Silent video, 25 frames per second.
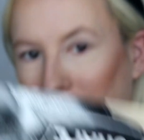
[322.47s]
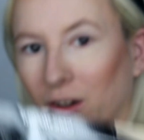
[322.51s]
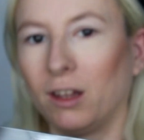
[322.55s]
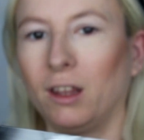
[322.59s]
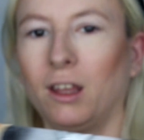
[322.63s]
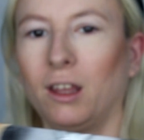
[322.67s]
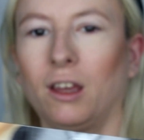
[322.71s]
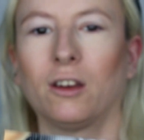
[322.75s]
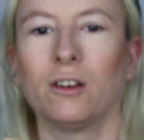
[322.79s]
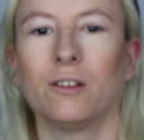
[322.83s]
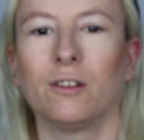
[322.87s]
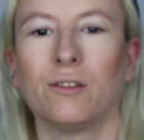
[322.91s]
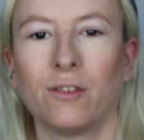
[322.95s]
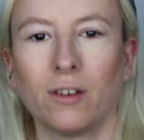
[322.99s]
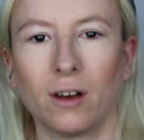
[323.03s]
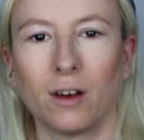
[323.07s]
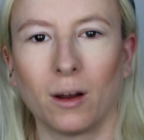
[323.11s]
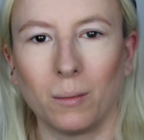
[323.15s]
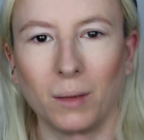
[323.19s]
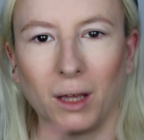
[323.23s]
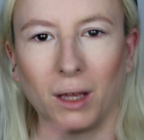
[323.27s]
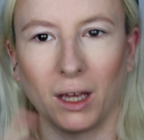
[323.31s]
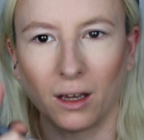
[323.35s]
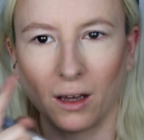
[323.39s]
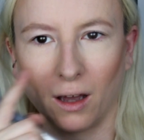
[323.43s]
really good for a
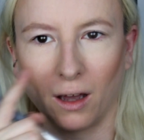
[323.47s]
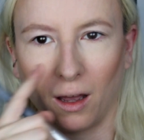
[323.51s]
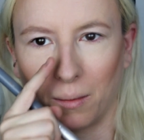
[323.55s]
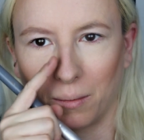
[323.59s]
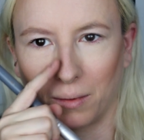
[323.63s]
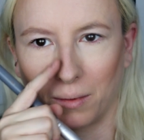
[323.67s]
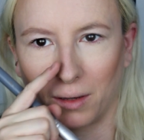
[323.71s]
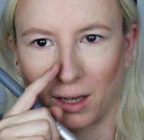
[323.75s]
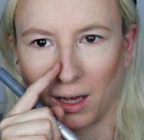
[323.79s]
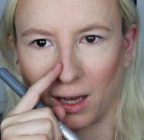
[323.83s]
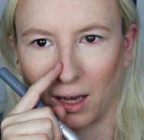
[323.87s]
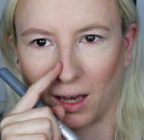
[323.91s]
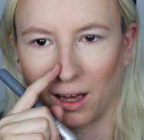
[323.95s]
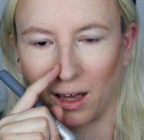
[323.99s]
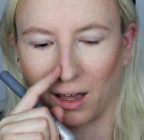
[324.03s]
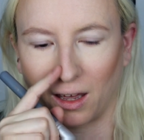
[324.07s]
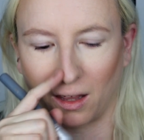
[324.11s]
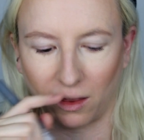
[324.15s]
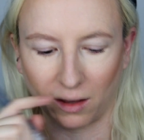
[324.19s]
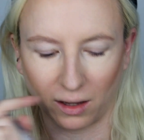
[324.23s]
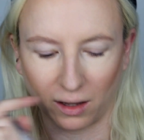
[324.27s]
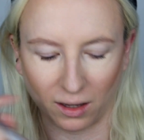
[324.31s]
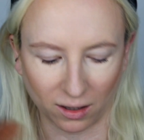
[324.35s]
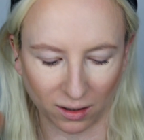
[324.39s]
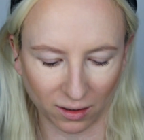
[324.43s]
makeup kit, I
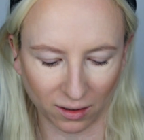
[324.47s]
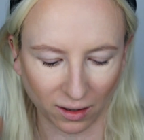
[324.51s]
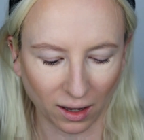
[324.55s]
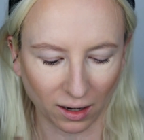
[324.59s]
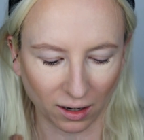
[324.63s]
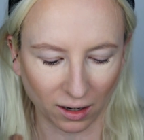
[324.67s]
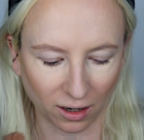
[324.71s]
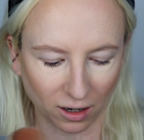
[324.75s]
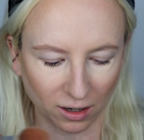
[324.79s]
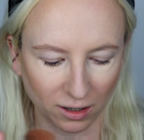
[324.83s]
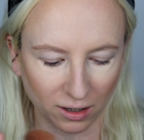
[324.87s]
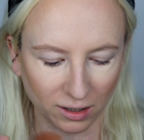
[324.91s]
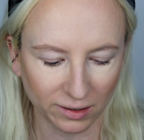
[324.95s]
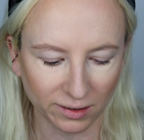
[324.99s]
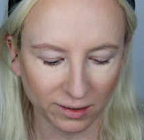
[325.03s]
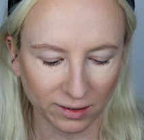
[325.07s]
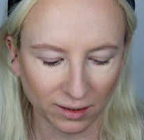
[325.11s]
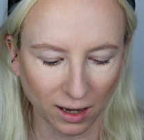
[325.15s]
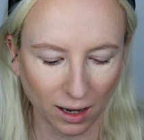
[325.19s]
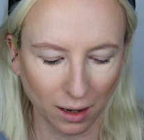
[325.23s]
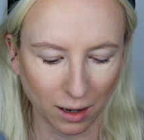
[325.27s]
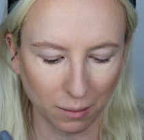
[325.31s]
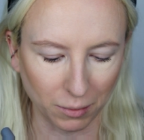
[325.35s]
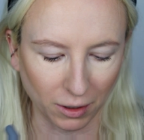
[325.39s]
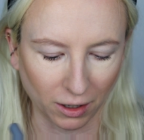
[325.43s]
think, like an artist
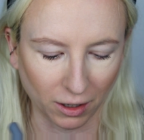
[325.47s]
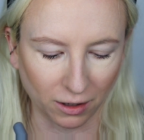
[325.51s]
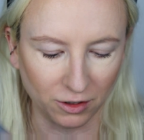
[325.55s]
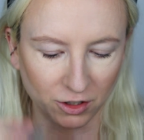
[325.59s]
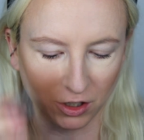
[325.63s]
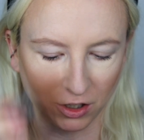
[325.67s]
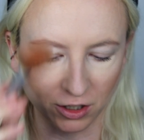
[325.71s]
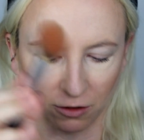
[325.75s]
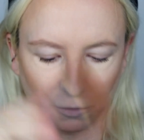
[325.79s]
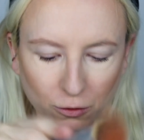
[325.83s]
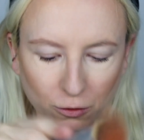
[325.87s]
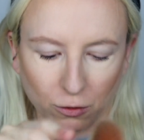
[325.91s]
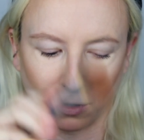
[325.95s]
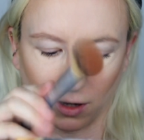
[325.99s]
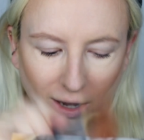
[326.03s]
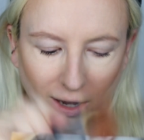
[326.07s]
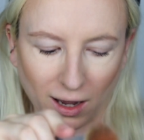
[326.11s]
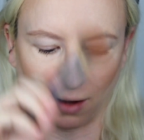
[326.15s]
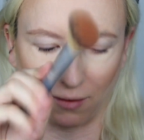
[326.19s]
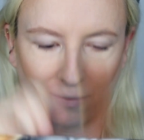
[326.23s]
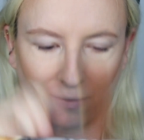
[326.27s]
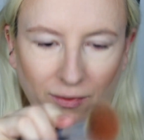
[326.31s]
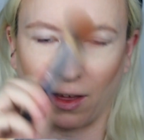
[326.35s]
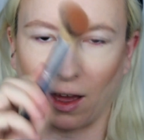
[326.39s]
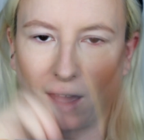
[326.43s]
kit, because you do
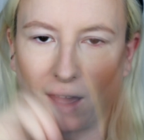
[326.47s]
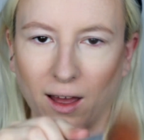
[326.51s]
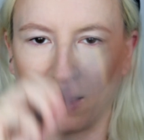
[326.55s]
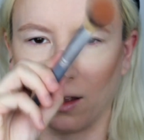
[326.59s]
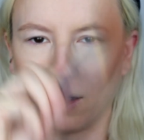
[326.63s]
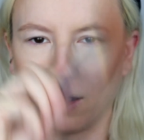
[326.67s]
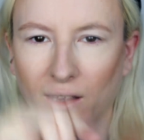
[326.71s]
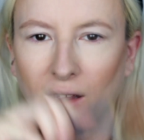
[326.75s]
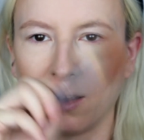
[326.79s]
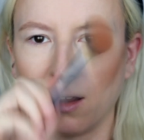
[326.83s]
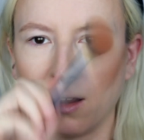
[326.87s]
have that